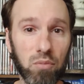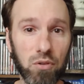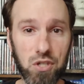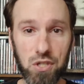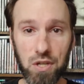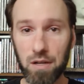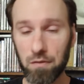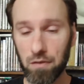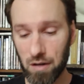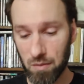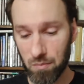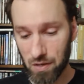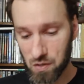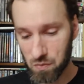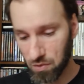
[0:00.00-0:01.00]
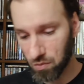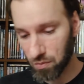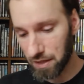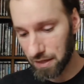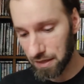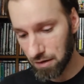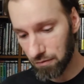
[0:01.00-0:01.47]
Appreciate it very much. But
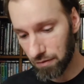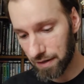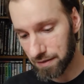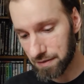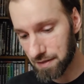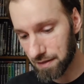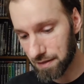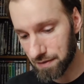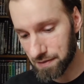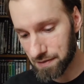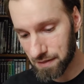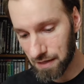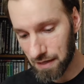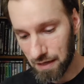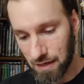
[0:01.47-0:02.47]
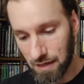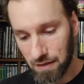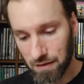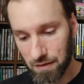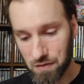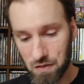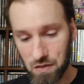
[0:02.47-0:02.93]
we're going to get right into this.
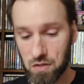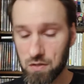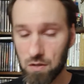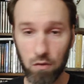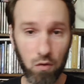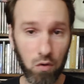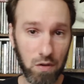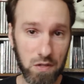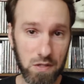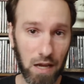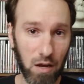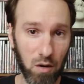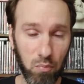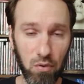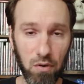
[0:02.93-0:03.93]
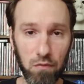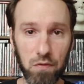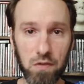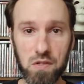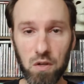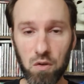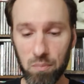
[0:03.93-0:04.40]
This is, of course, out of print
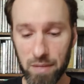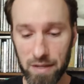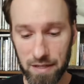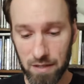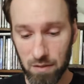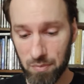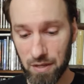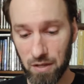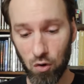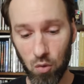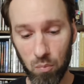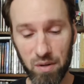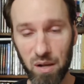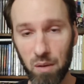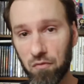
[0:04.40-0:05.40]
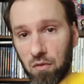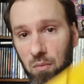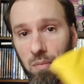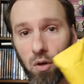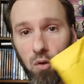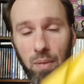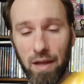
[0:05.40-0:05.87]
physical media being opened up from
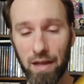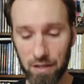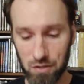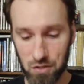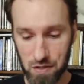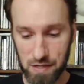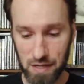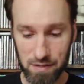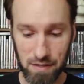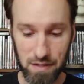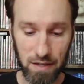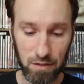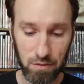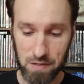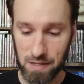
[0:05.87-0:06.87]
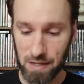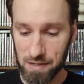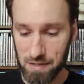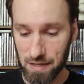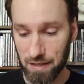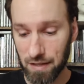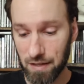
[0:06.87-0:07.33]
mail packages, as the title
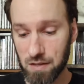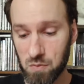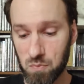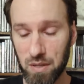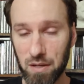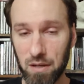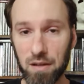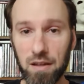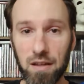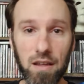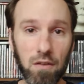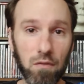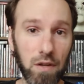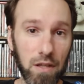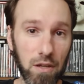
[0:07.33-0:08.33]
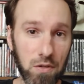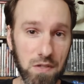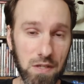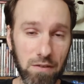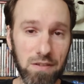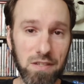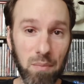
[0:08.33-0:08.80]
says. And it has been a video
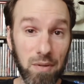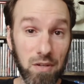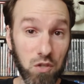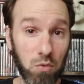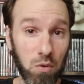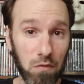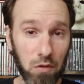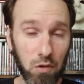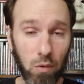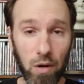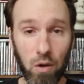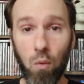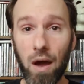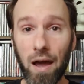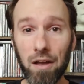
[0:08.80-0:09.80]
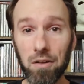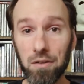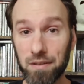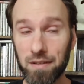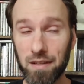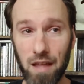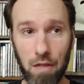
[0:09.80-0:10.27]
series I've been doing for quite a while.
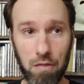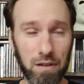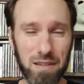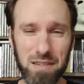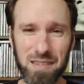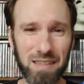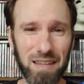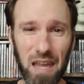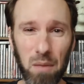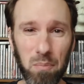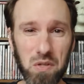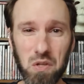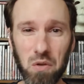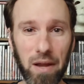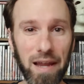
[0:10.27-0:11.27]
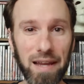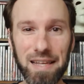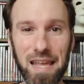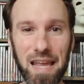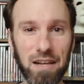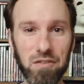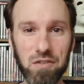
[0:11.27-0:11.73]
And I think this is like episode
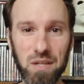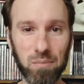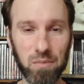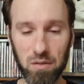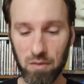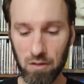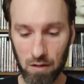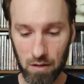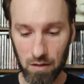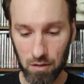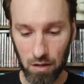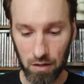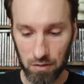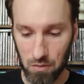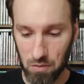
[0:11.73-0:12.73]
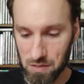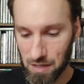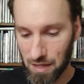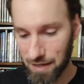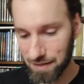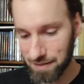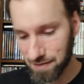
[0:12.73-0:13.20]
88 or something along those
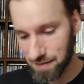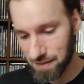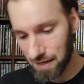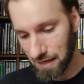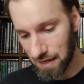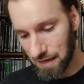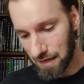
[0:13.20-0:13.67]
lines.